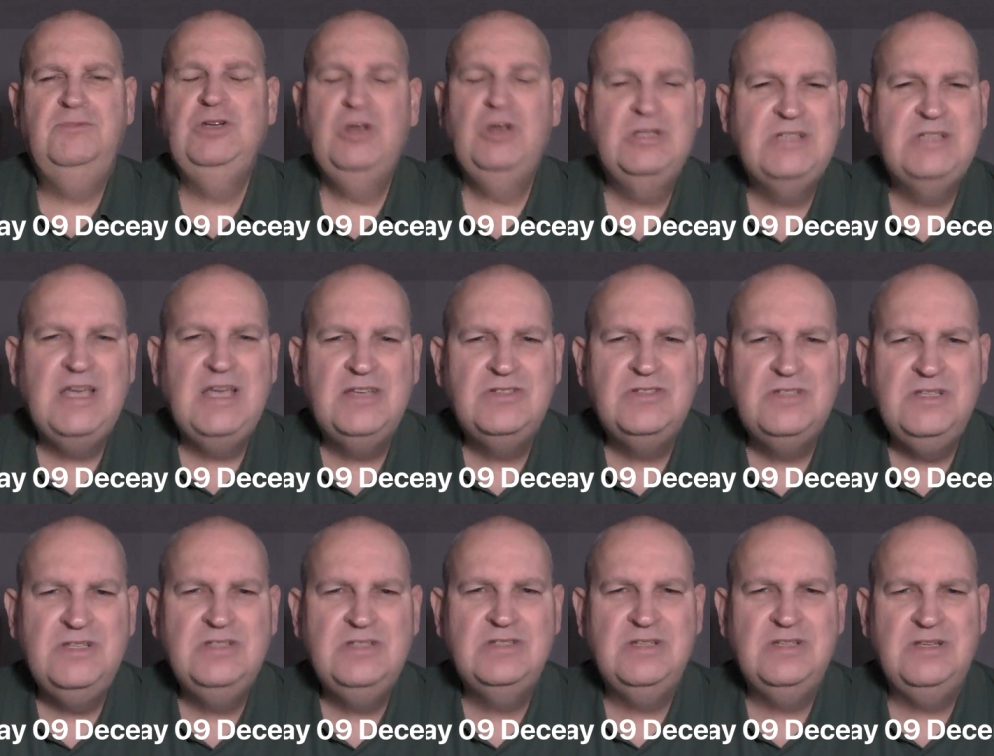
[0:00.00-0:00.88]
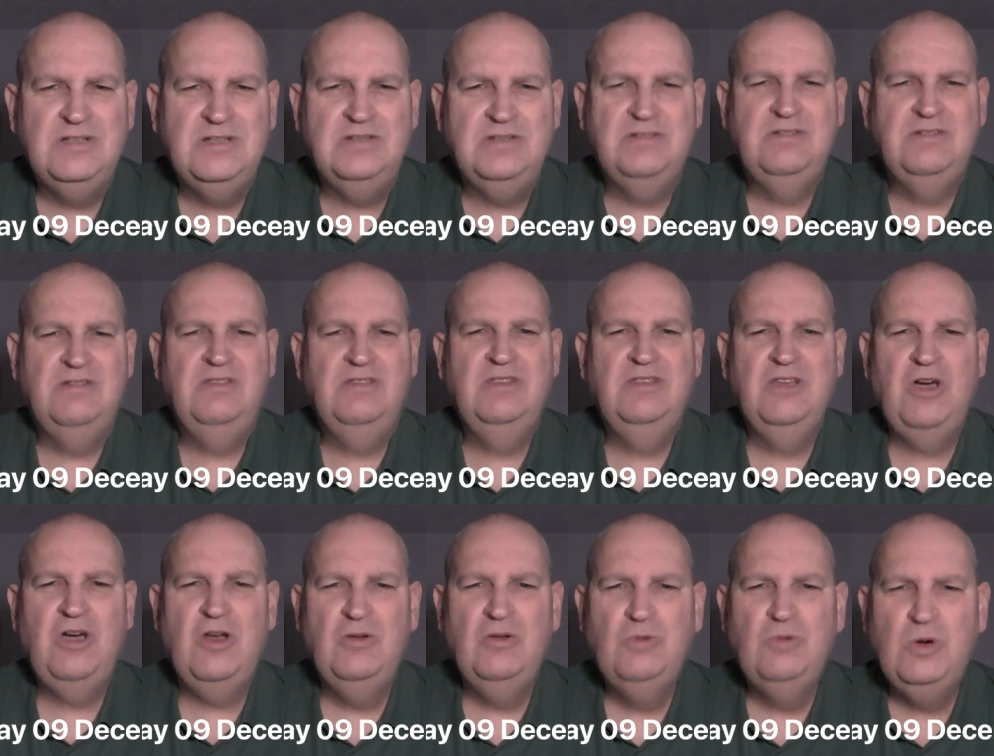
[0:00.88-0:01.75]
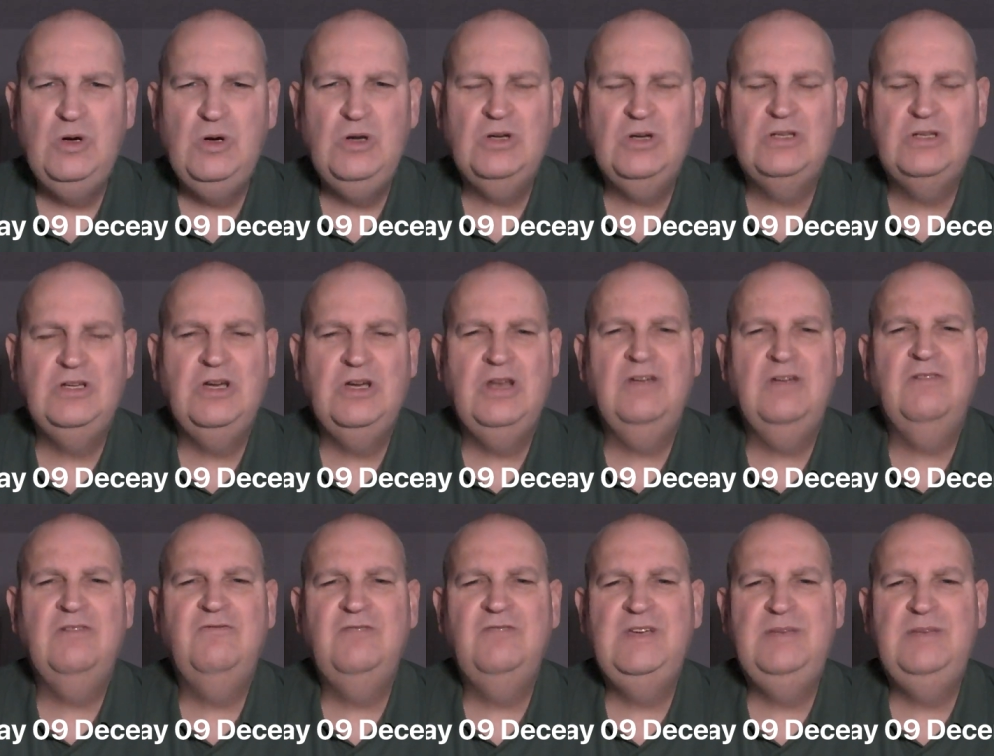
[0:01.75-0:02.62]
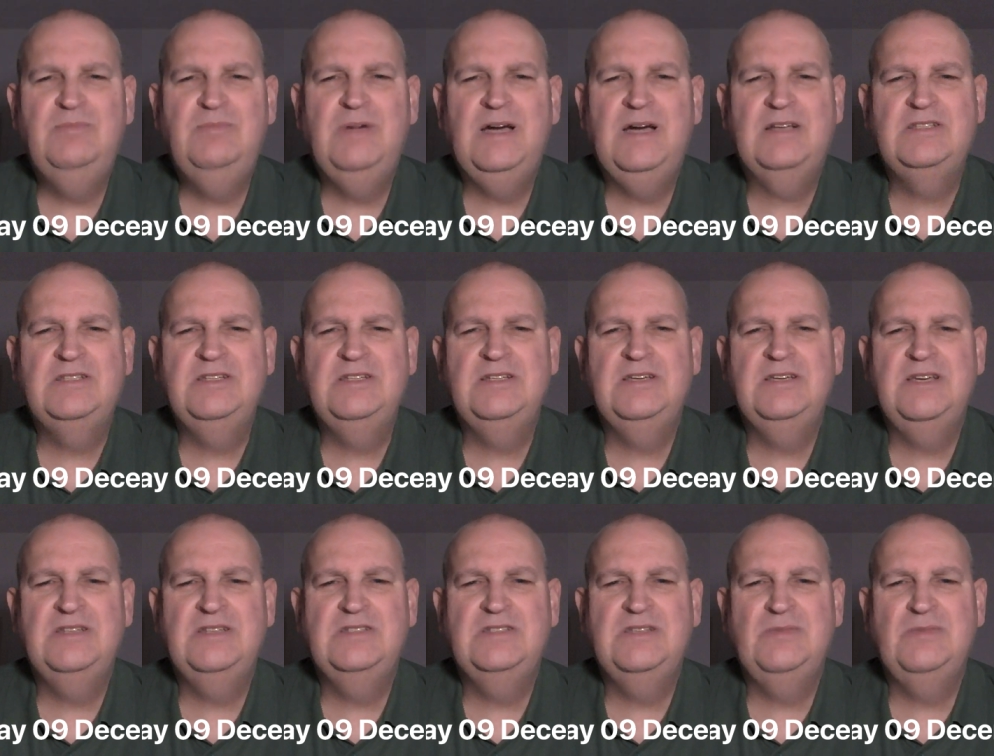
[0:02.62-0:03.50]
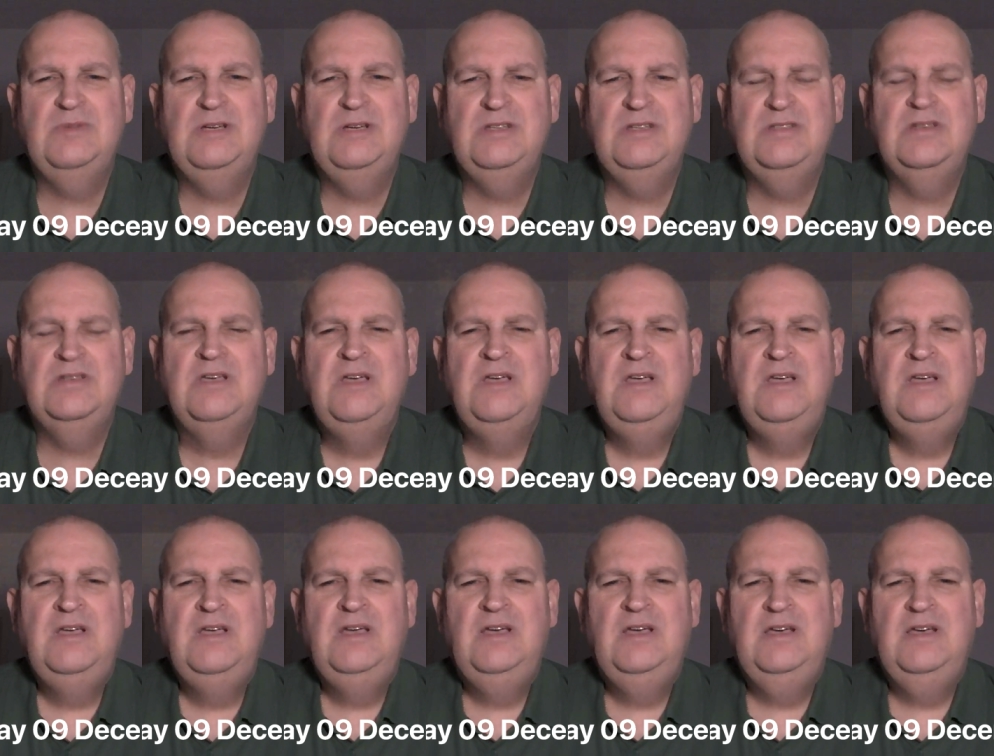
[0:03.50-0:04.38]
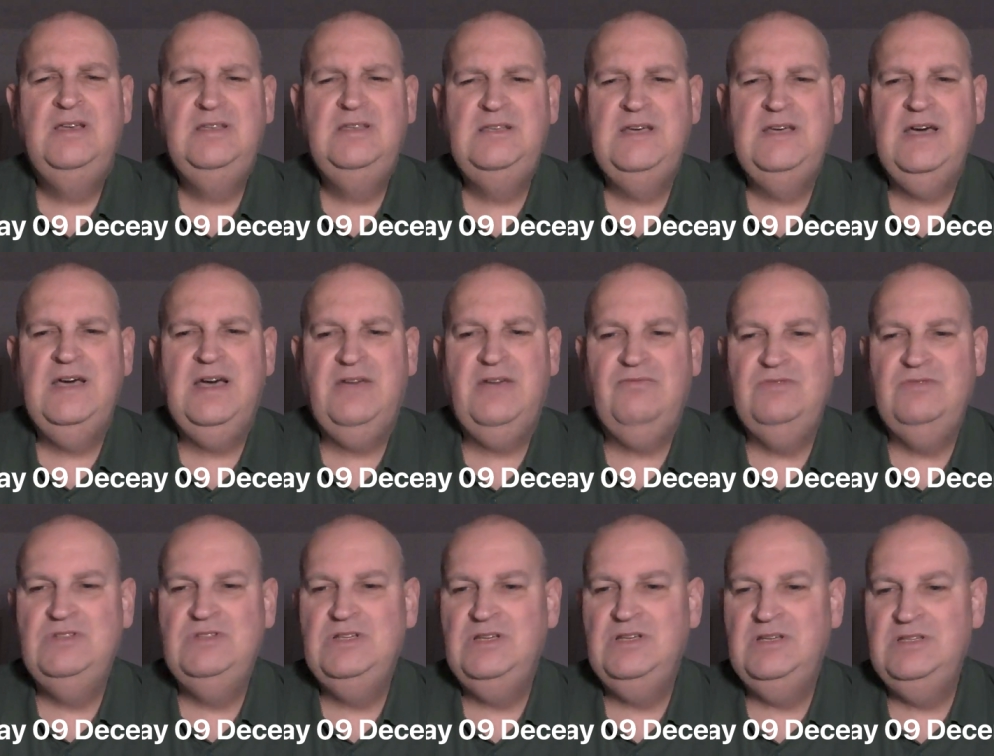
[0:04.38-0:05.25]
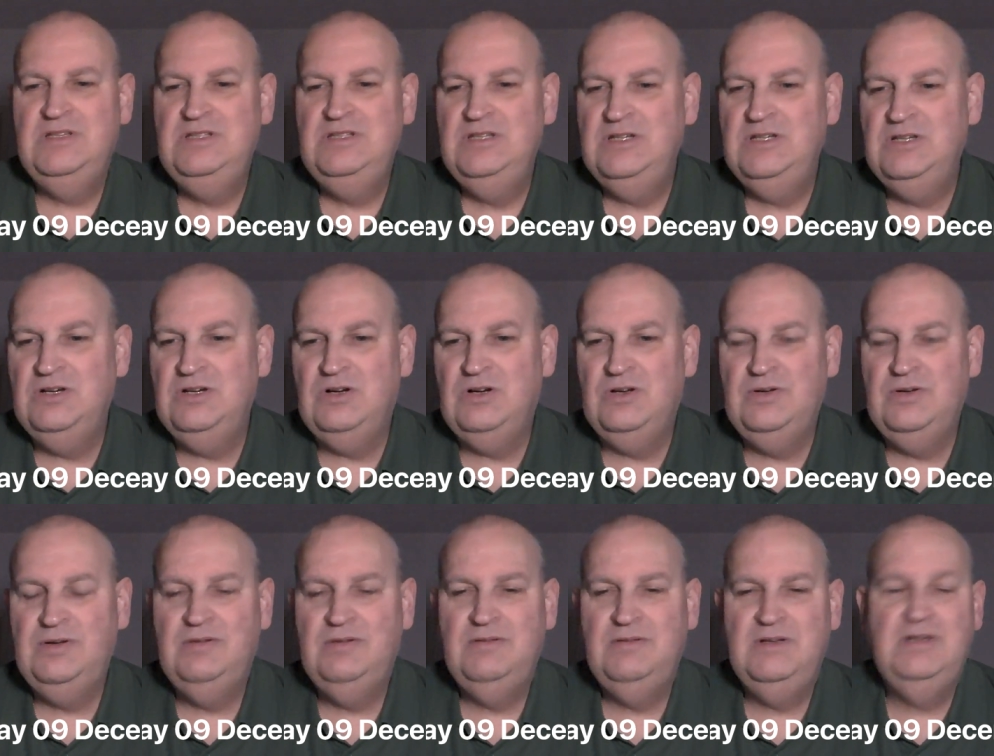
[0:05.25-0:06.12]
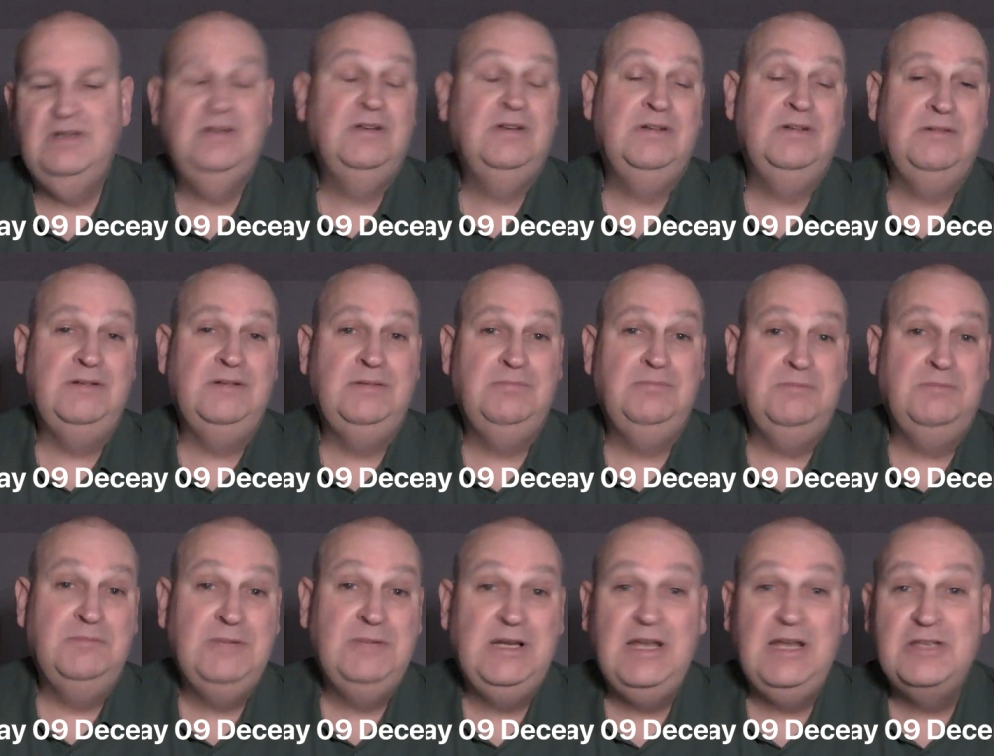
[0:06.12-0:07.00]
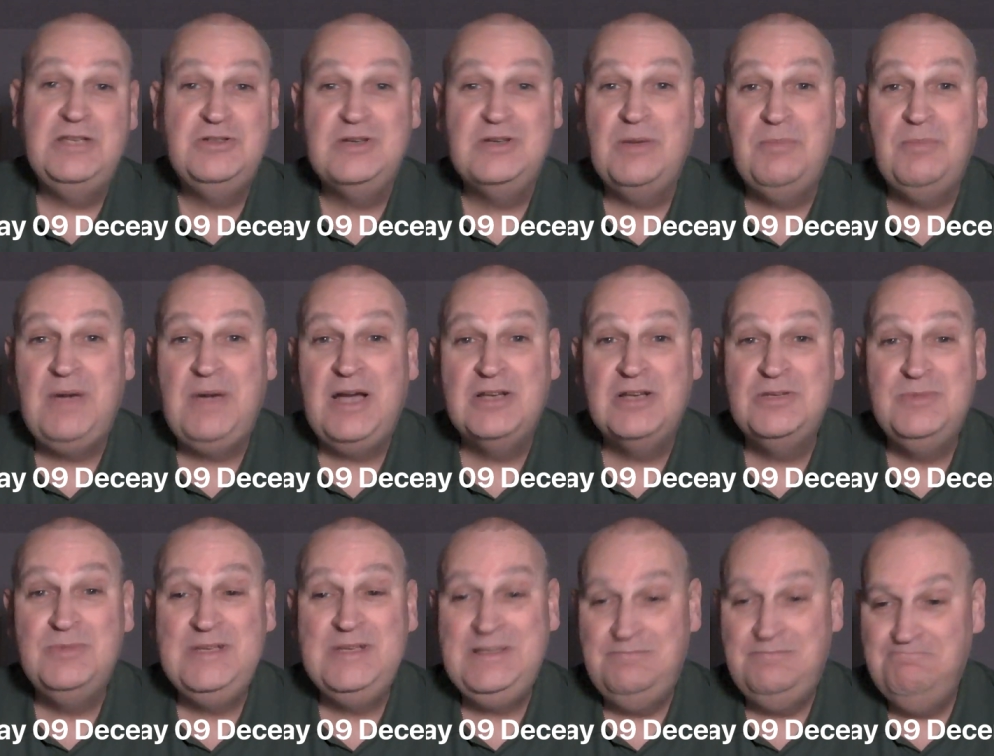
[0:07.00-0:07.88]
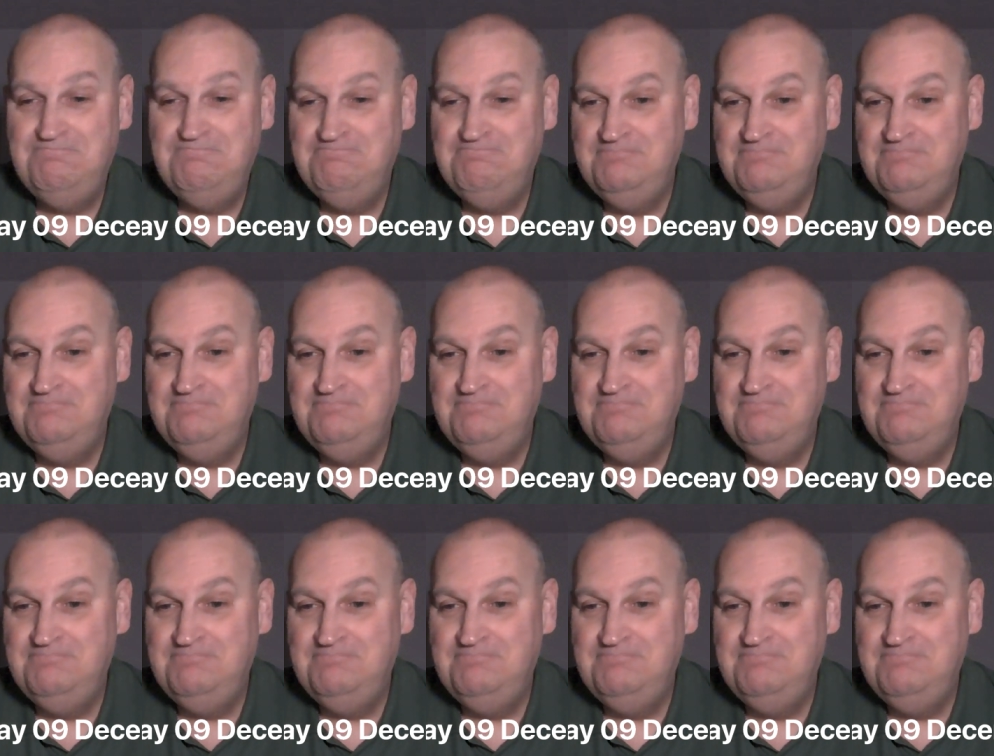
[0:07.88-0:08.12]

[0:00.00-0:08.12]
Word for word: you got to test these things. They got to work. You got to feed back to your customers. You haven't. You're gone. Um, unless you come back to me,